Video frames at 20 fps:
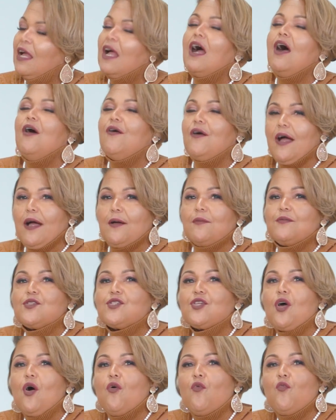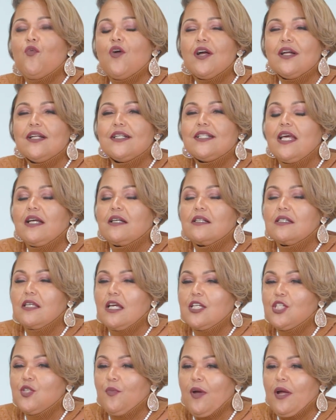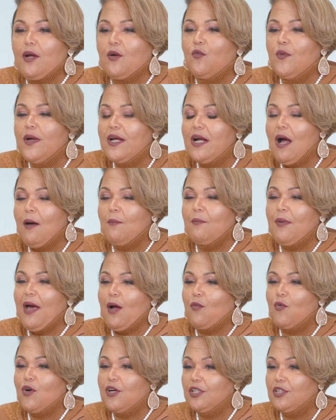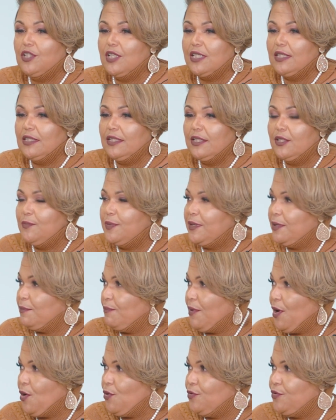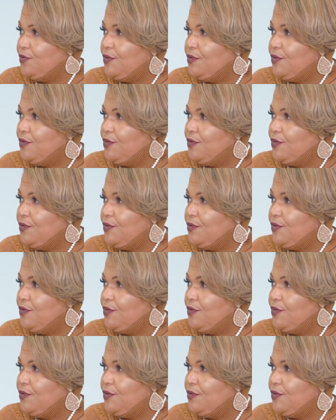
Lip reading: Okay, so we're going to take a station break. When we come back, we're going to look at a little bit of both,